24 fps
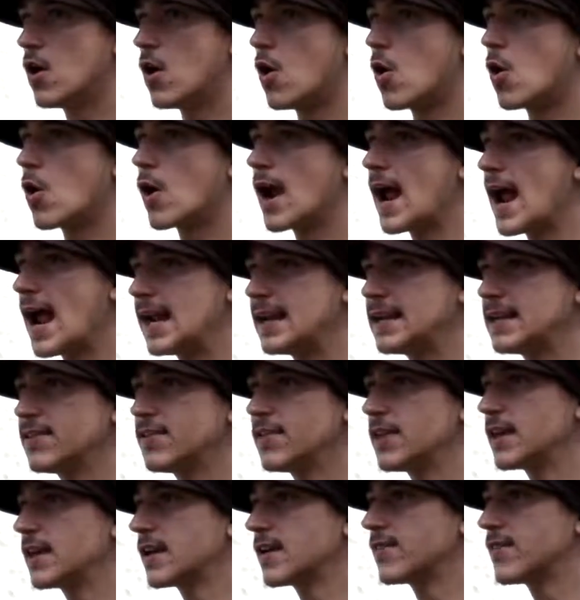or
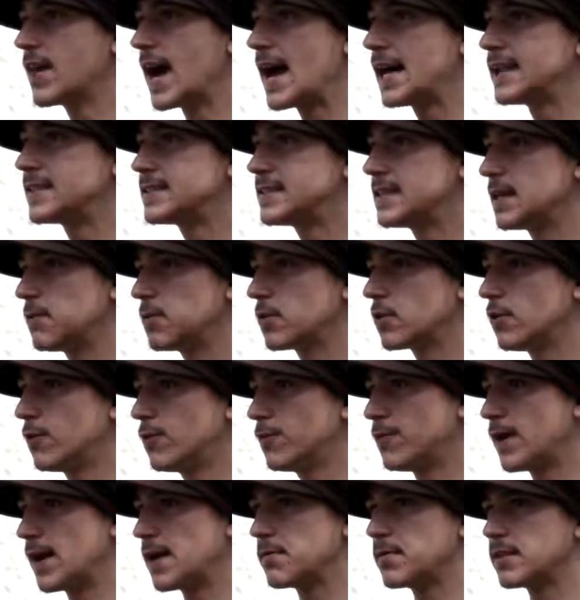anything of that typical
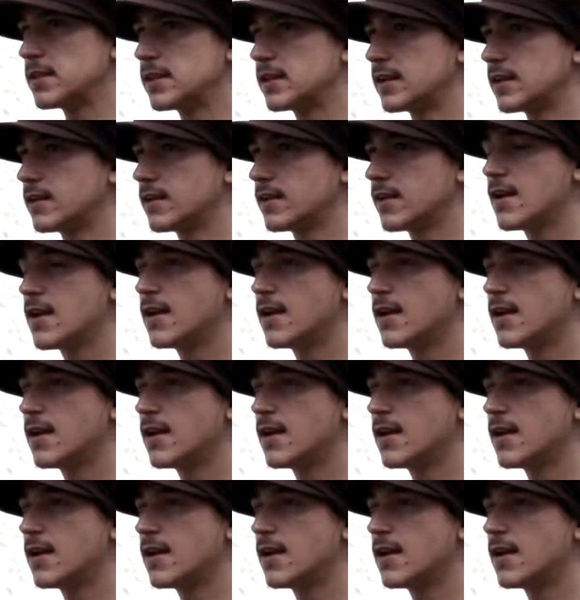family.